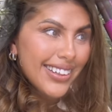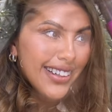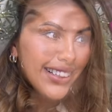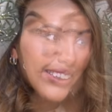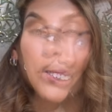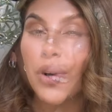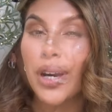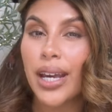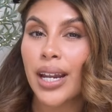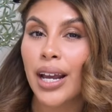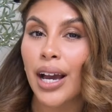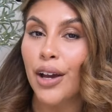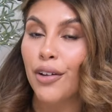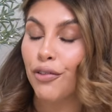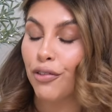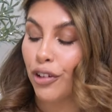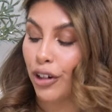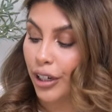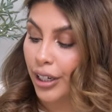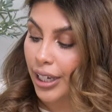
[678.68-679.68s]
When I
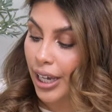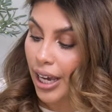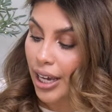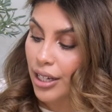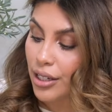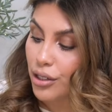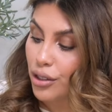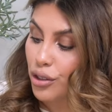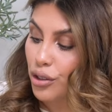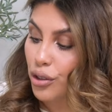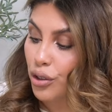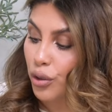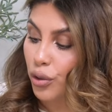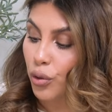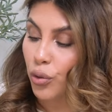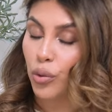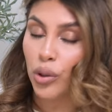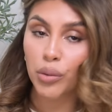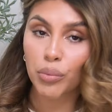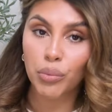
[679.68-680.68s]
forget
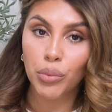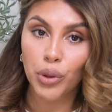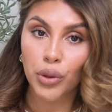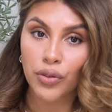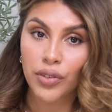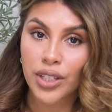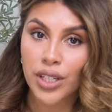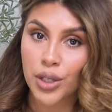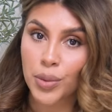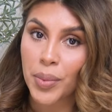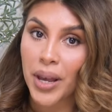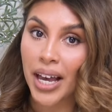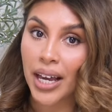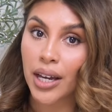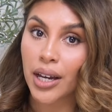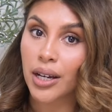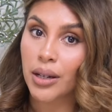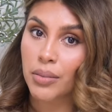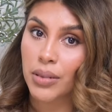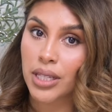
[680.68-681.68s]
to move this back
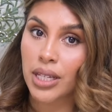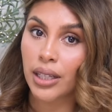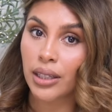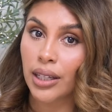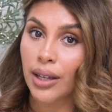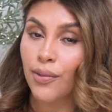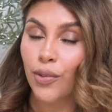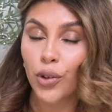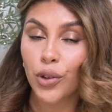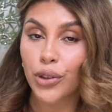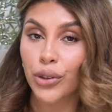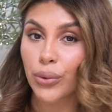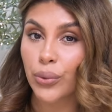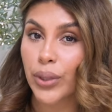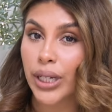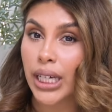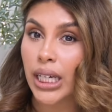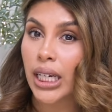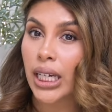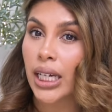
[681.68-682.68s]
up to level
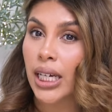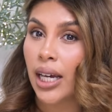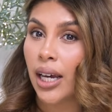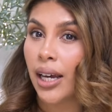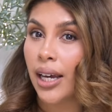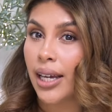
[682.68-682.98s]
three,